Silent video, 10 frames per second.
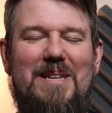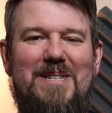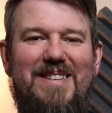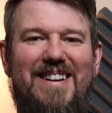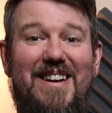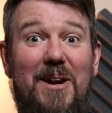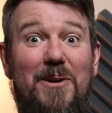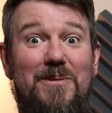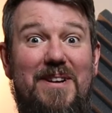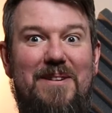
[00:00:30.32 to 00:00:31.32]
I can
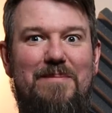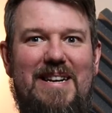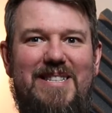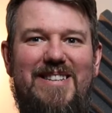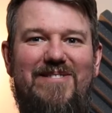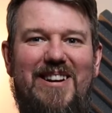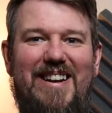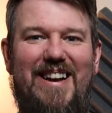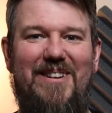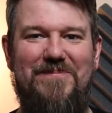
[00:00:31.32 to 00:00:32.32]
only imagine
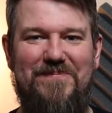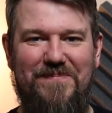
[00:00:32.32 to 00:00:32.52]
right now.